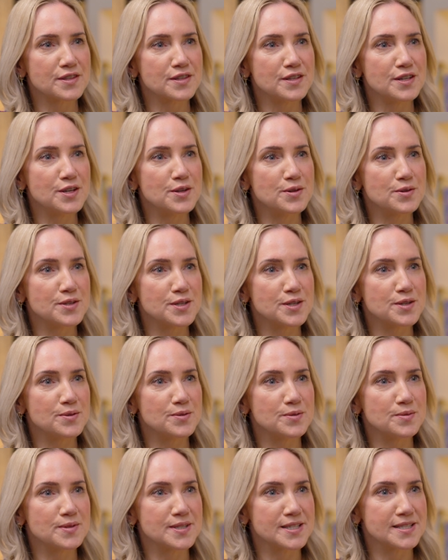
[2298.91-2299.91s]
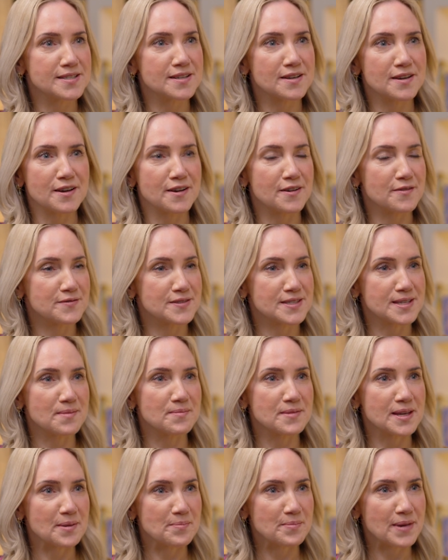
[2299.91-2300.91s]
then you do deserve
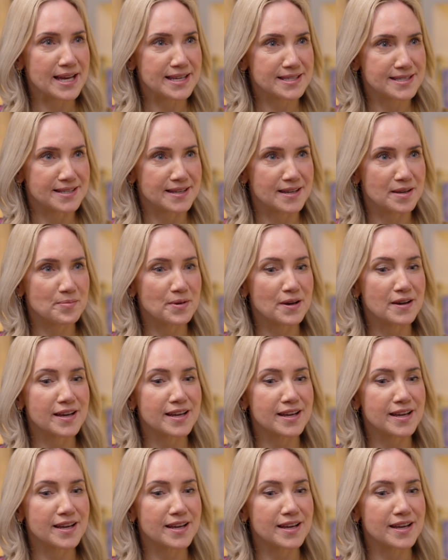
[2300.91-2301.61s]
something better.